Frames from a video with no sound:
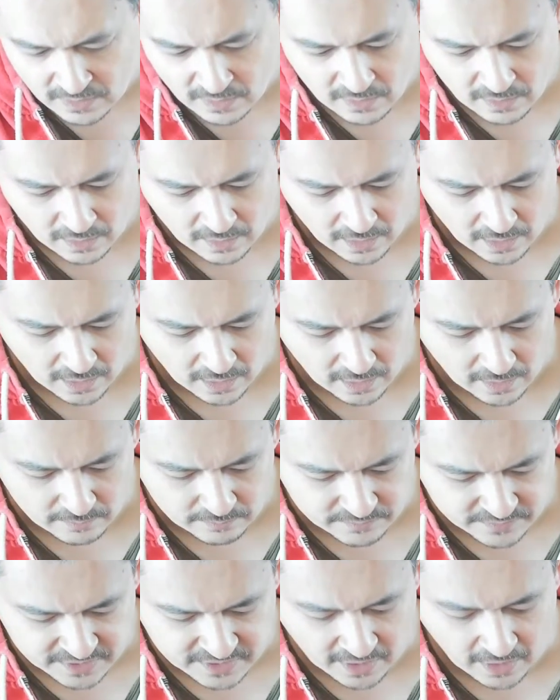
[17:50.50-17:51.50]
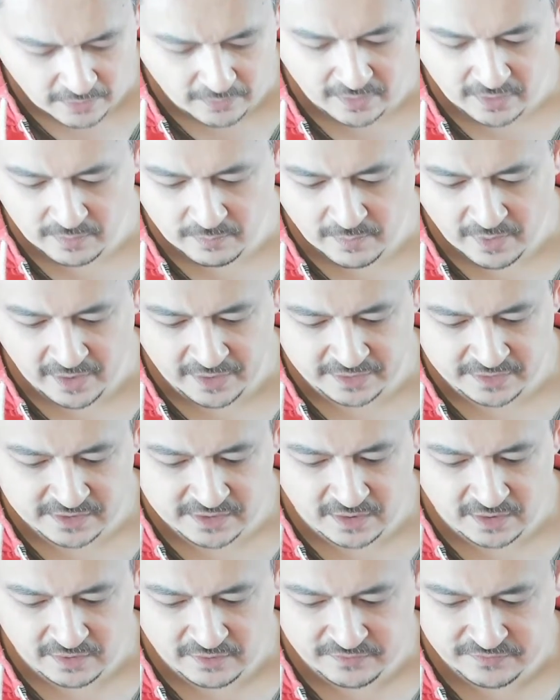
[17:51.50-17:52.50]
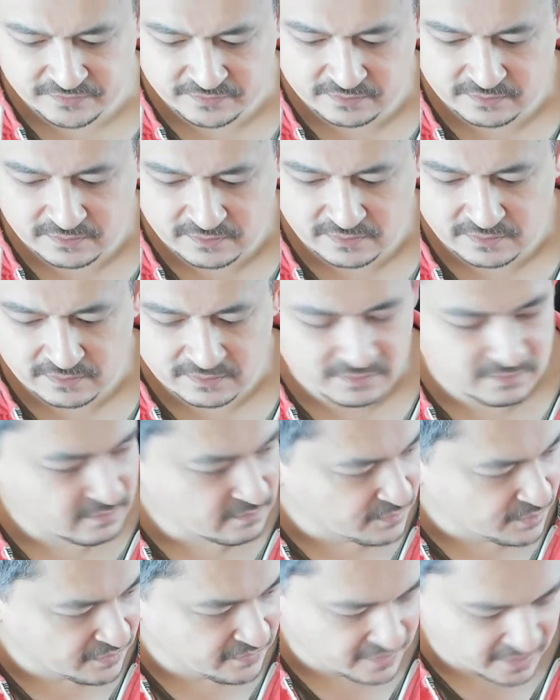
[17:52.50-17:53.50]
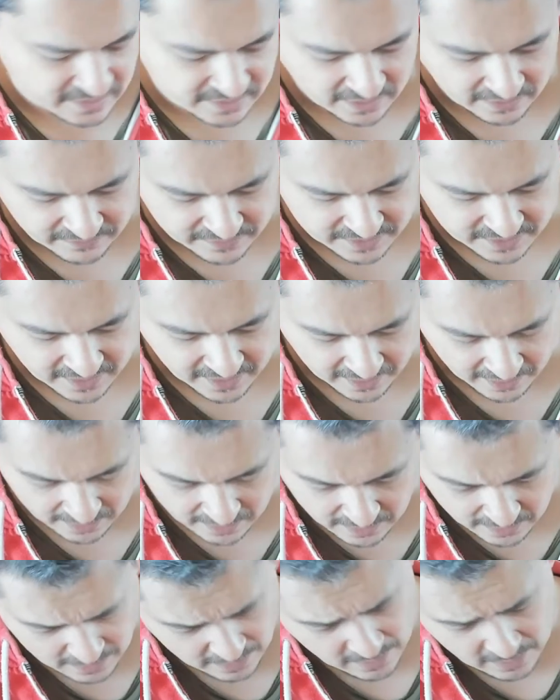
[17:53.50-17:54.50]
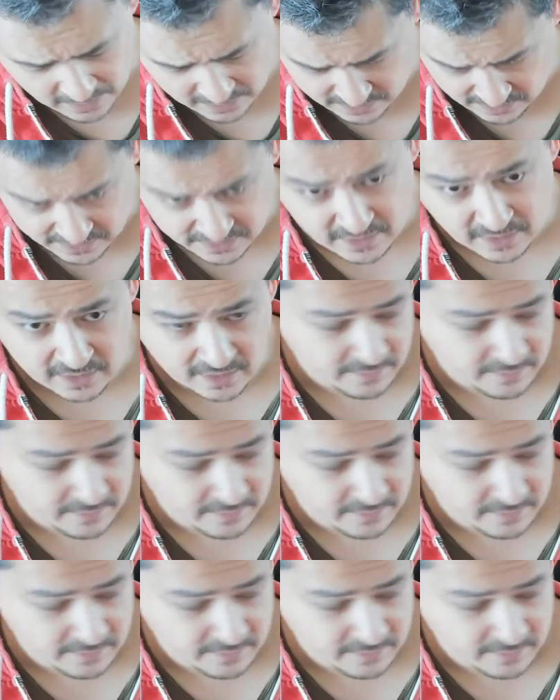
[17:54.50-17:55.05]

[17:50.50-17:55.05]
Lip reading: So I don't mind kind of moving this over to here, because I'll certainly